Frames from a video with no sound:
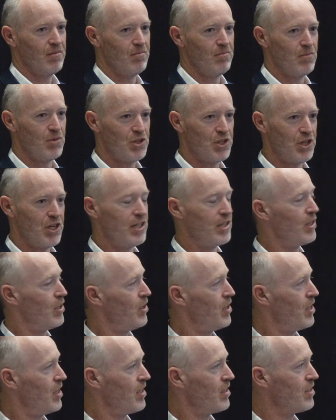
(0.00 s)
machine
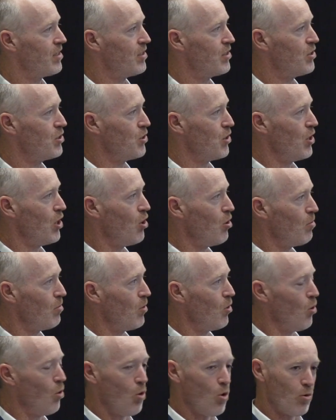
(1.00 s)
learning to
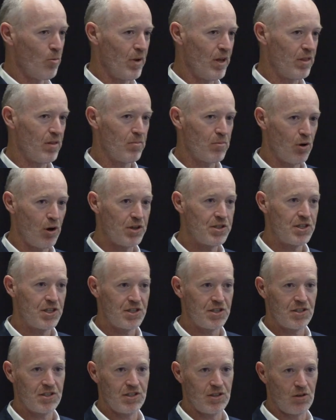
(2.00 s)
help augment the
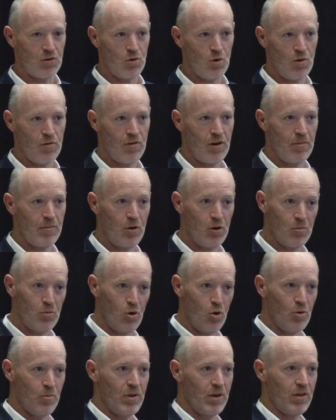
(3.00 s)
processes in the core farm, help
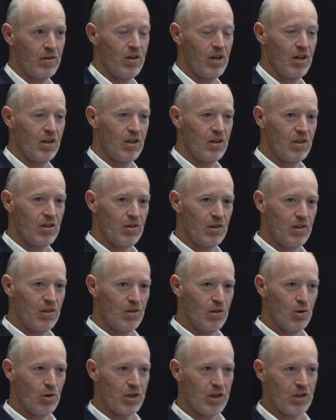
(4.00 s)
augment
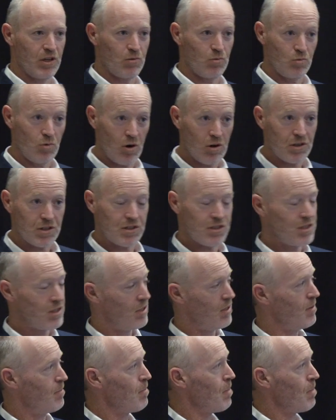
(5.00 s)
looking at rocks,